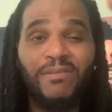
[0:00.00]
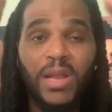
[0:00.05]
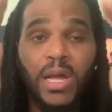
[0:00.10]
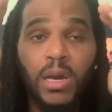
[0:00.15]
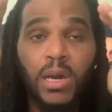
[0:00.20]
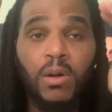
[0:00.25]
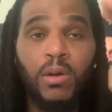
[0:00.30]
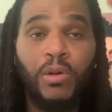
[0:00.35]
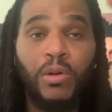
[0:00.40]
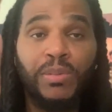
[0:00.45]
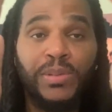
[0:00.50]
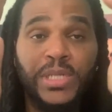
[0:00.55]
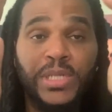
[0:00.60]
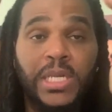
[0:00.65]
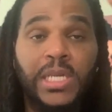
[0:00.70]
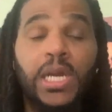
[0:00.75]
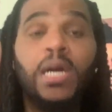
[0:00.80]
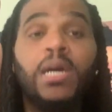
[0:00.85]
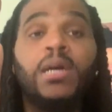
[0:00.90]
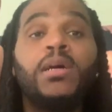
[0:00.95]
level of
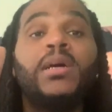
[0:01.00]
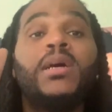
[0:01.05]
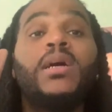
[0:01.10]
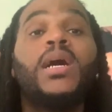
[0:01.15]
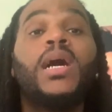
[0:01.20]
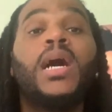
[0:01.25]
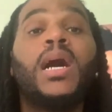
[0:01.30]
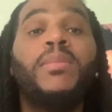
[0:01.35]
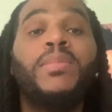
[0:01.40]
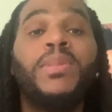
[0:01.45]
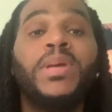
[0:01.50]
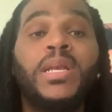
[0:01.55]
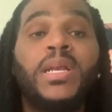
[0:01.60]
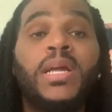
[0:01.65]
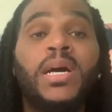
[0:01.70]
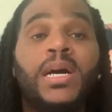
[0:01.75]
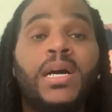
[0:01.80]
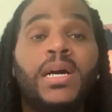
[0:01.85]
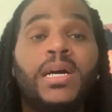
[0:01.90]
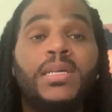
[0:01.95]
corruption, yeah. I mean
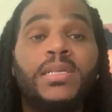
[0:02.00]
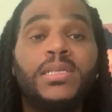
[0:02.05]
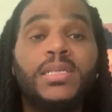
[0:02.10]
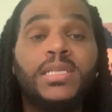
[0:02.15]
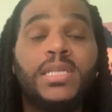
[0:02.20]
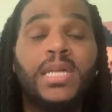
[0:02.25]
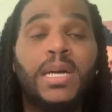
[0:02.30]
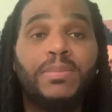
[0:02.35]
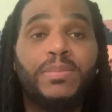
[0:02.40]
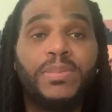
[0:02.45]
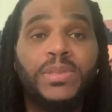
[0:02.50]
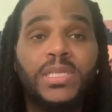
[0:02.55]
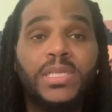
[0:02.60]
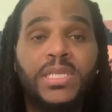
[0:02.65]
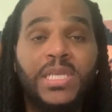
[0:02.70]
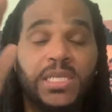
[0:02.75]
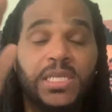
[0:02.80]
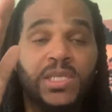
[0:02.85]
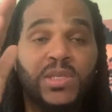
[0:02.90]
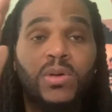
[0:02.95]
nah stop
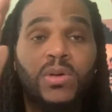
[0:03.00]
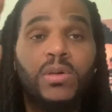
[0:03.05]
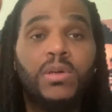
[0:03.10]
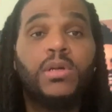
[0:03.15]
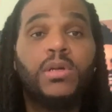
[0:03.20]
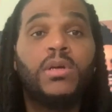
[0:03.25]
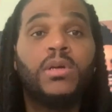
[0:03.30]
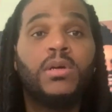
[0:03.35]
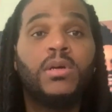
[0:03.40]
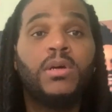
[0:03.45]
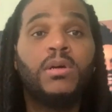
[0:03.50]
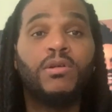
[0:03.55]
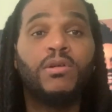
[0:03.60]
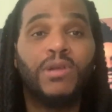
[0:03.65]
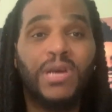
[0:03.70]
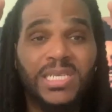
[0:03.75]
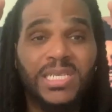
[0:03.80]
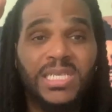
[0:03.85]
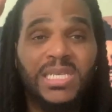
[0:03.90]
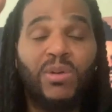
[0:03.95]
say so.
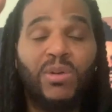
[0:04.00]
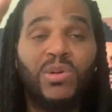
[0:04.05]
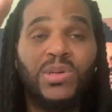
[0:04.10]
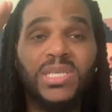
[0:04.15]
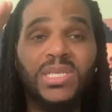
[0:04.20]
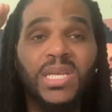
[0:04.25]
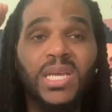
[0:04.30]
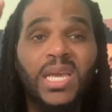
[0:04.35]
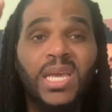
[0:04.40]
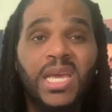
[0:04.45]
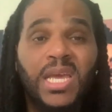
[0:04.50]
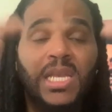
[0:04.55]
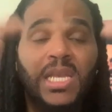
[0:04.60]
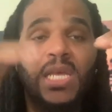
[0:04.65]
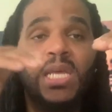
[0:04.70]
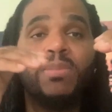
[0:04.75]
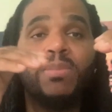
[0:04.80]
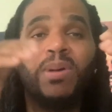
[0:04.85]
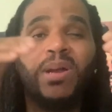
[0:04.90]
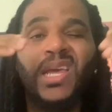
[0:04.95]
Rasta was the
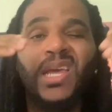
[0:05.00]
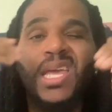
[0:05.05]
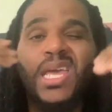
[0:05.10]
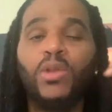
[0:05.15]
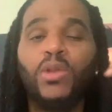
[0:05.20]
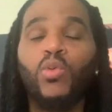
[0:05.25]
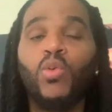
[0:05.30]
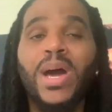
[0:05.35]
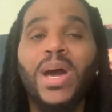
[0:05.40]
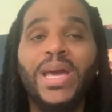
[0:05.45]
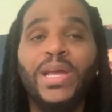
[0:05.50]
gatekeeper, the gate